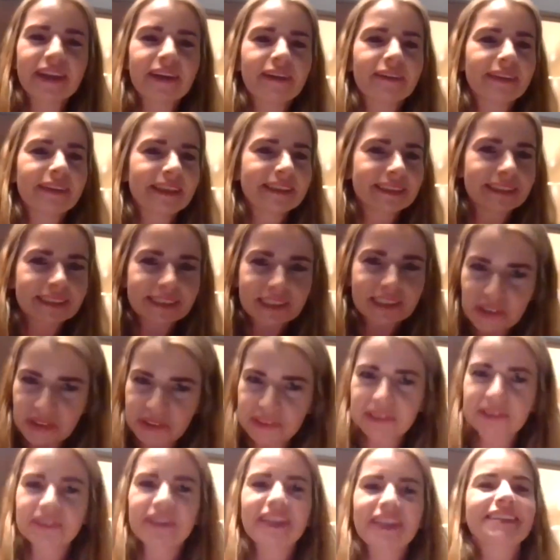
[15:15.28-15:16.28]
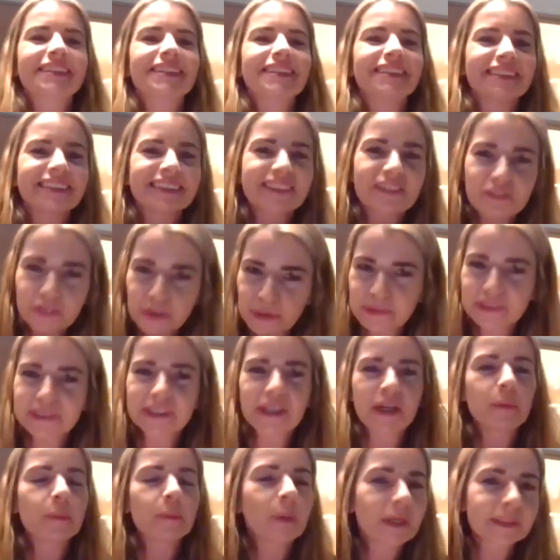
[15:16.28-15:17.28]
this is contractors,
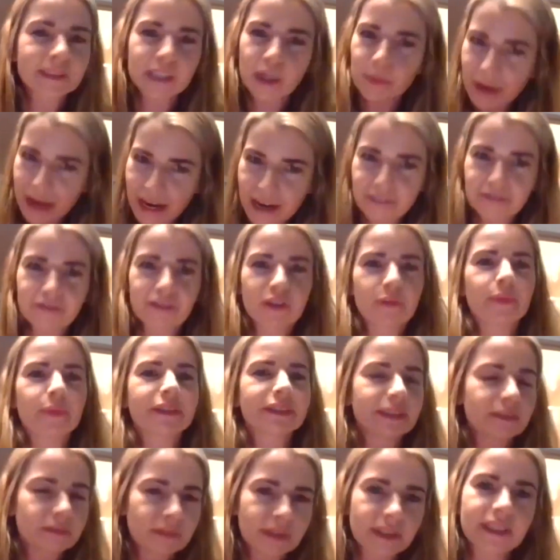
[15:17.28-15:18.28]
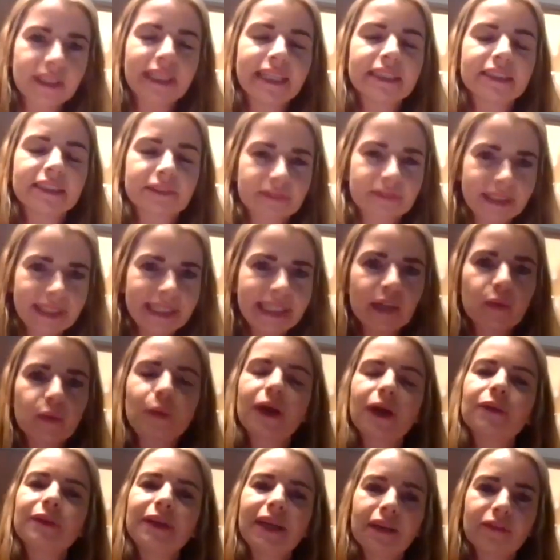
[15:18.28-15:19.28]
full-time, part-time, everybody. It's really
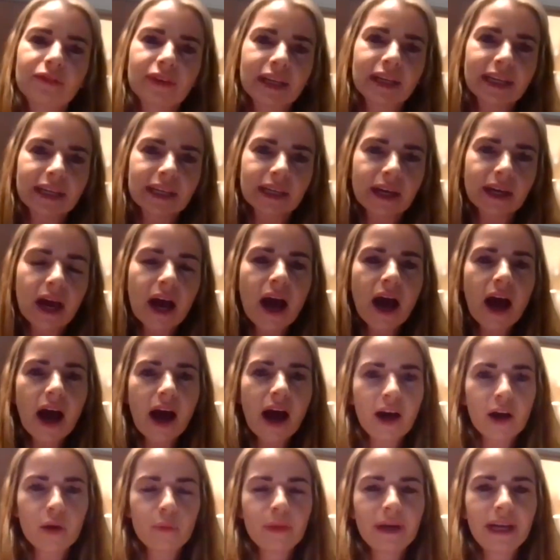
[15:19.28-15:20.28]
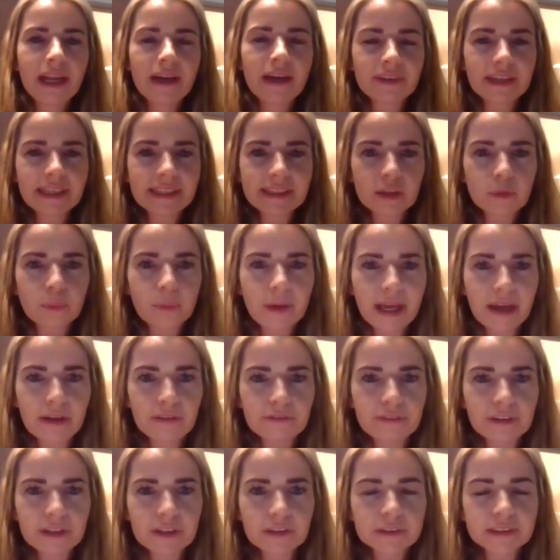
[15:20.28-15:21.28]
about leveling the playing
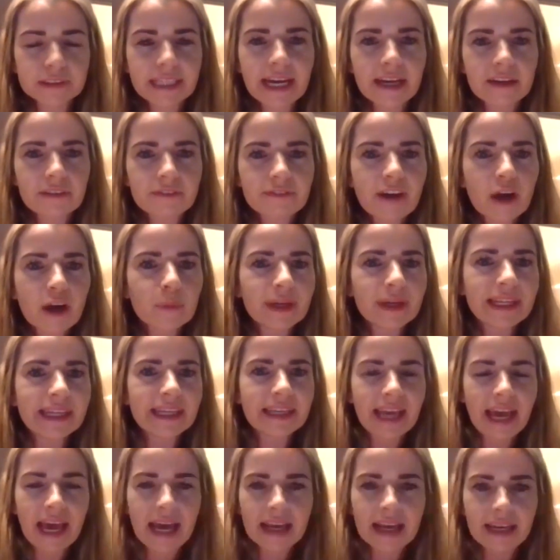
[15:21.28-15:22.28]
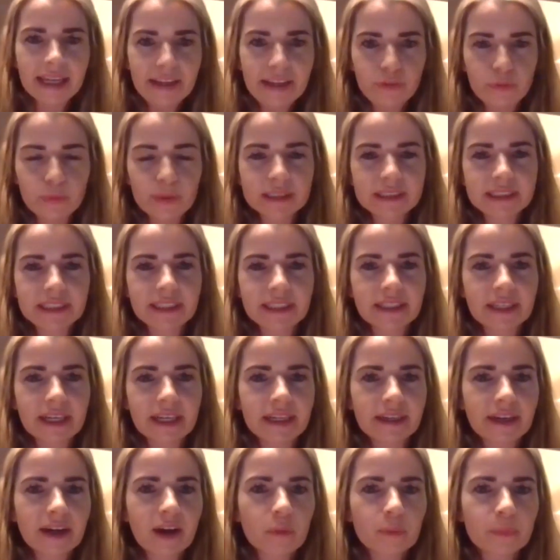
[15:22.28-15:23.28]
field. And family care leave, which
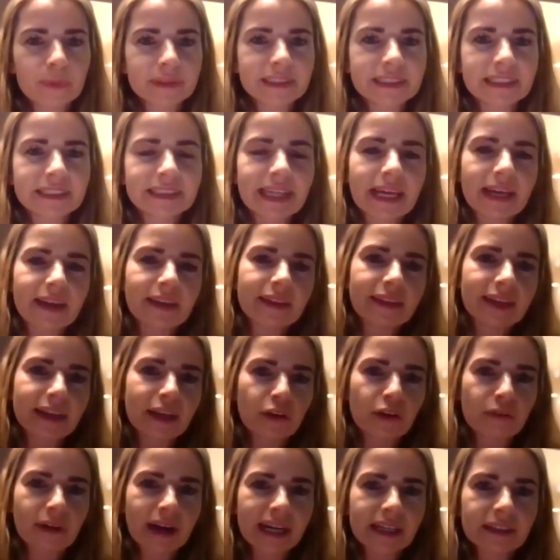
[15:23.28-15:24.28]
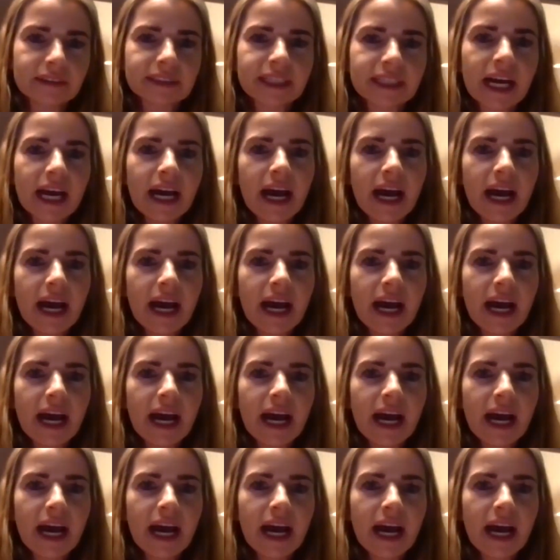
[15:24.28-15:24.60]
encompasses anything around